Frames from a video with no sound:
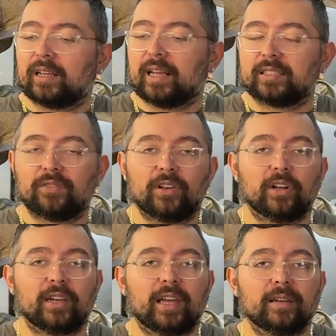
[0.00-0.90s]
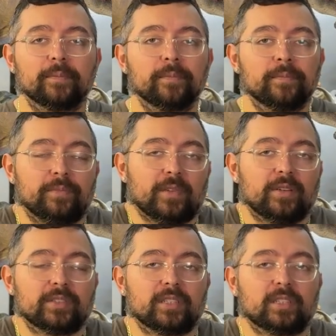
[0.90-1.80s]
As if you're looking at
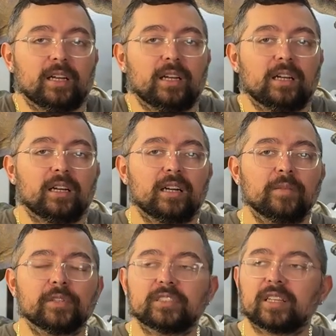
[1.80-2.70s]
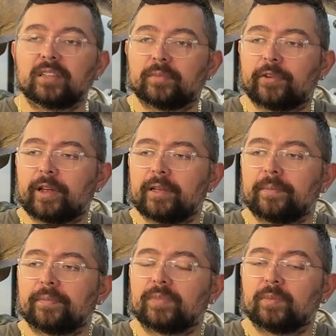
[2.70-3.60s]
obviously a museum,
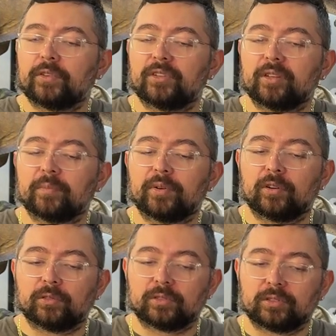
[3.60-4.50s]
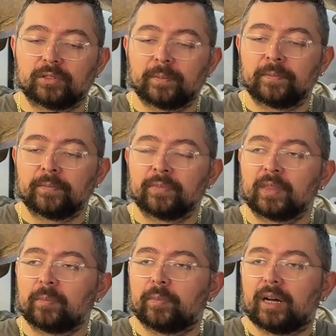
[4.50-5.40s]
right? Museum pose.
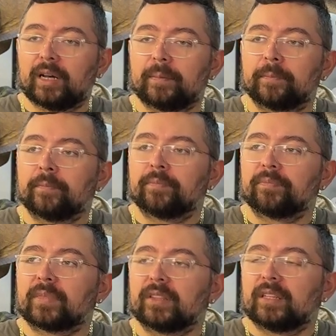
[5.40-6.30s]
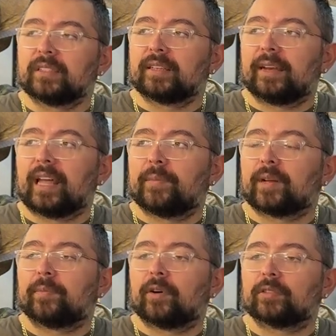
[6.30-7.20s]
But these
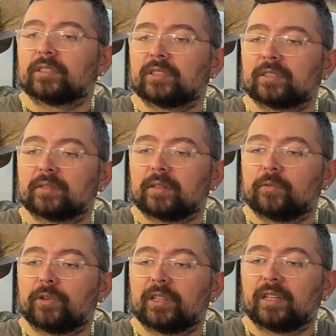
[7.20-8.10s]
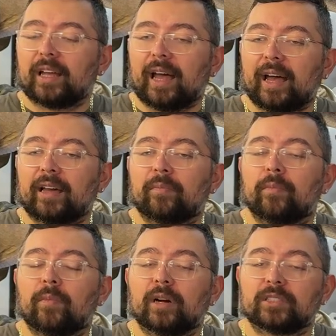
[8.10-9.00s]
dynamic poses really add
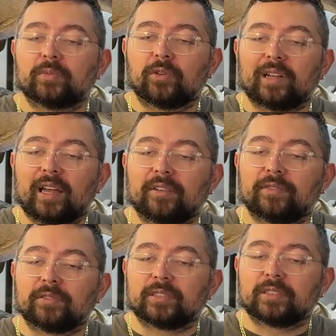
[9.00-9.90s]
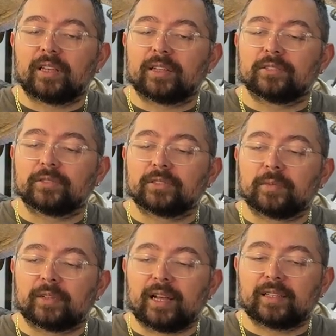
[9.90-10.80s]
much more life to the statues.
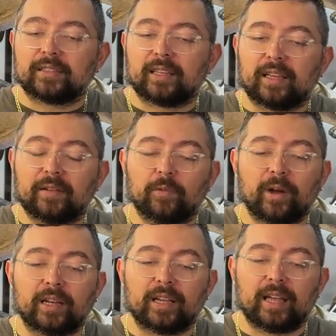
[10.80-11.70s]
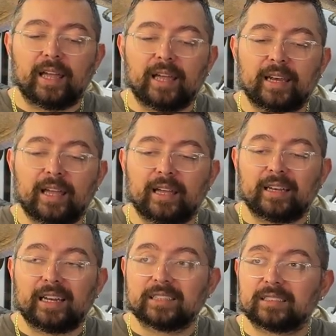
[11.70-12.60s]
I'm glad that they went ahead and
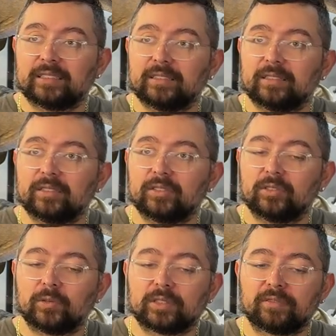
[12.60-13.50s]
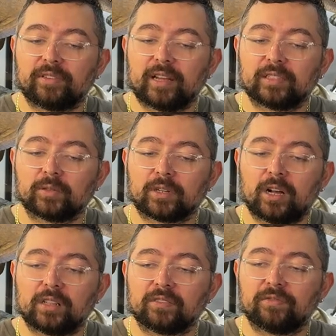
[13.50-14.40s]
listened to what the fans were
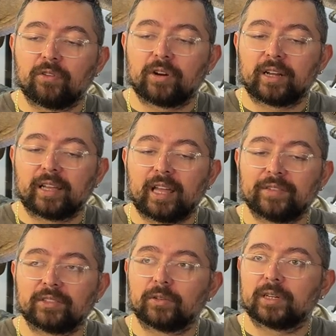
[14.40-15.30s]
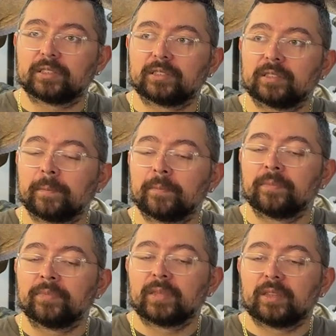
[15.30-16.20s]
calling for and gave it to us.
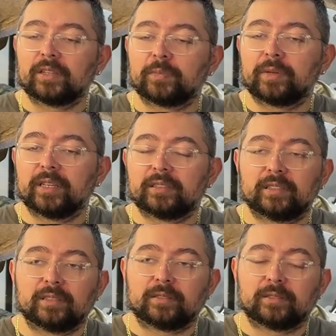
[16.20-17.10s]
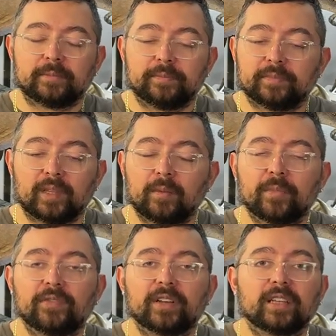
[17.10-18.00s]
This piece is
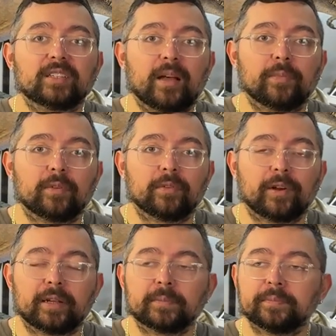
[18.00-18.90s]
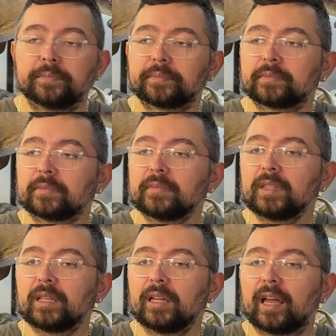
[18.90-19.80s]
perfect example, right?
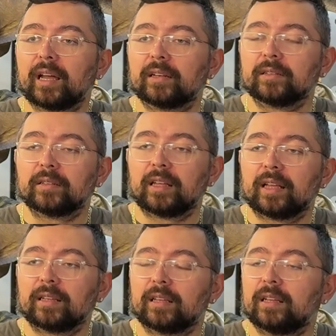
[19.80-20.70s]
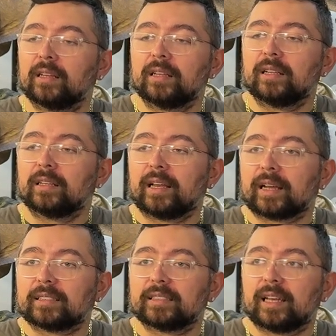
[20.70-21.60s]
And like
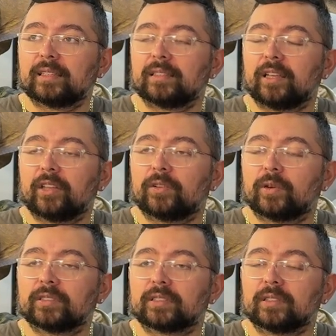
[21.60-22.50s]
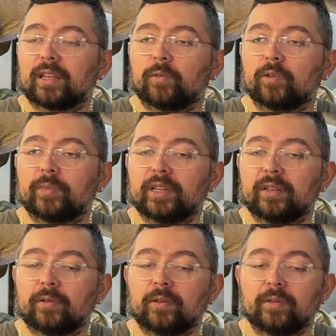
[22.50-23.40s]
I said, the other ones that will
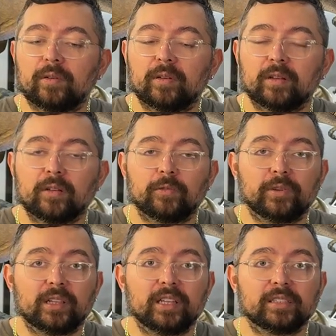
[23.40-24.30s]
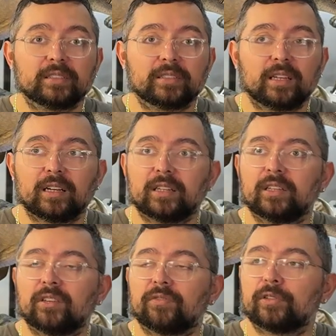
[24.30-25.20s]
be released in
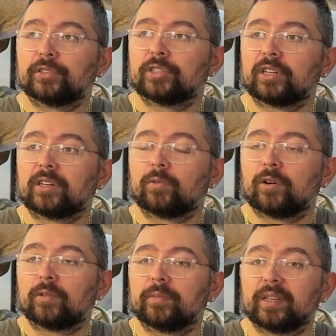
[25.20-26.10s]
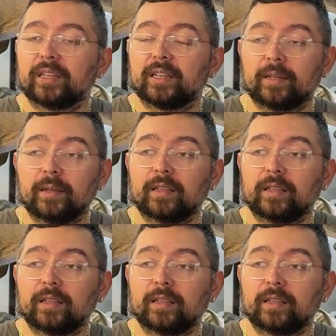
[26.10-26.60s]
the future will be